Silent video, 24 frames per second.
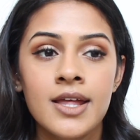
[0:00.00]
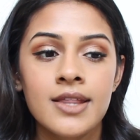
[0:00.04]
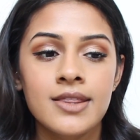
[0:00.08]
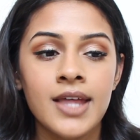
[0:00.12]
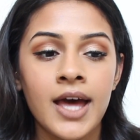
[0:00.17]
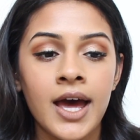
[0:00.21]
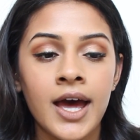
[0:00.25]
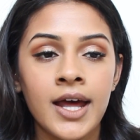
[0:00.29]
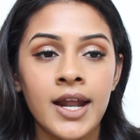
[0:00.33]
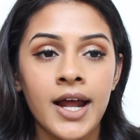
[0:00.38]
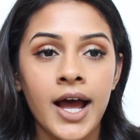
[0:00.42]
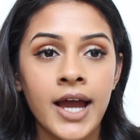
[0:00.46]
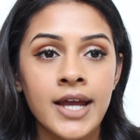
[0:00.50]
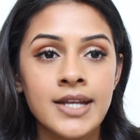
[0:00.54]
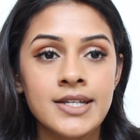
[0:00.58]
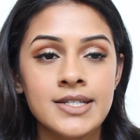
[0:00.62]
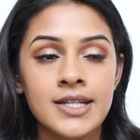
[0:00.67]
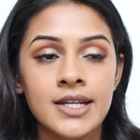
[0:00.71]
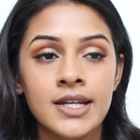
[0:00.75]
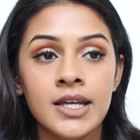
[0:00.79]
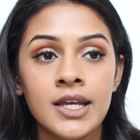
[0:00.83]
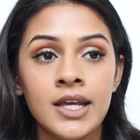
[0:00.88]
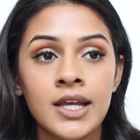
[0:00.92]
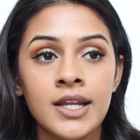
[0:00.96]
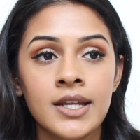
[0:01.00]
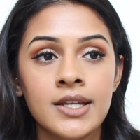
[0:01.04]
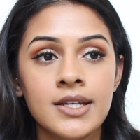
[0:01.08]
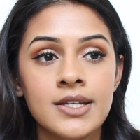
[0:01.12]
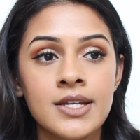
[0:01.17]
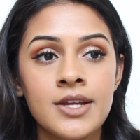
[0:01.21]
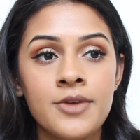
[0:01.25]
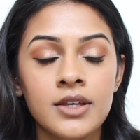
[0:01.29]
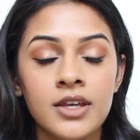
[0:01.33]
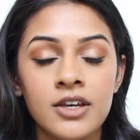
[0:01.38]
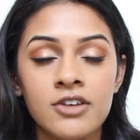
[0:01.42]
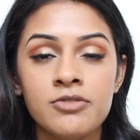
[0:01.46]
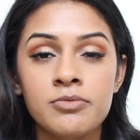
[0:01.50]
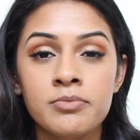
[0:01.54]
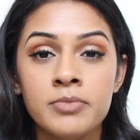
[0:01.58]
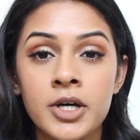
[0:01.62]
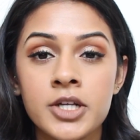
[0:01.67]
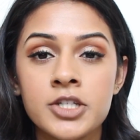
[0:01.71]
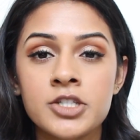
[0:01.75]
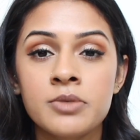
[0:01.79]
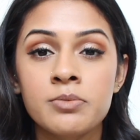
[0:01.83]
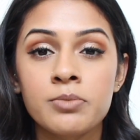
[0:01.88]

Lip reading: that I didn't give much